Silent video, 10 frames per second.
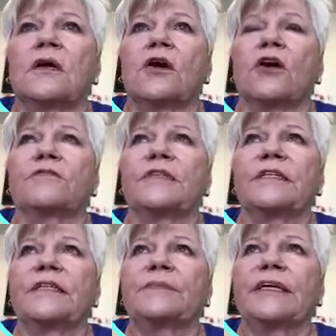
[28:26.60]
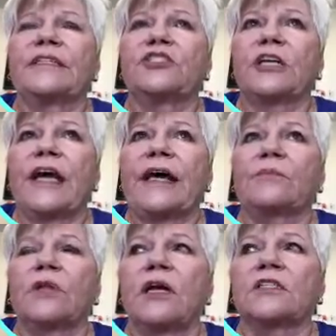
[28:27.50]
RV and MH at
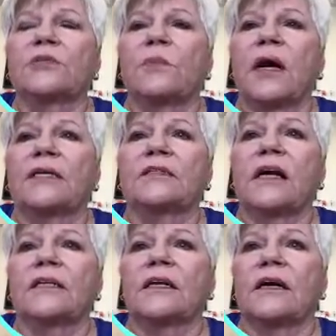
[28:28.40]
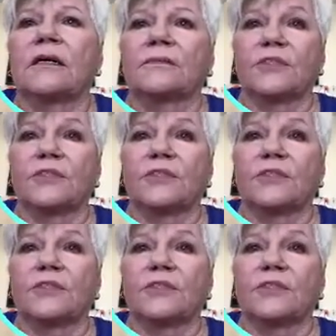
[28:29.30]
blogspot.com.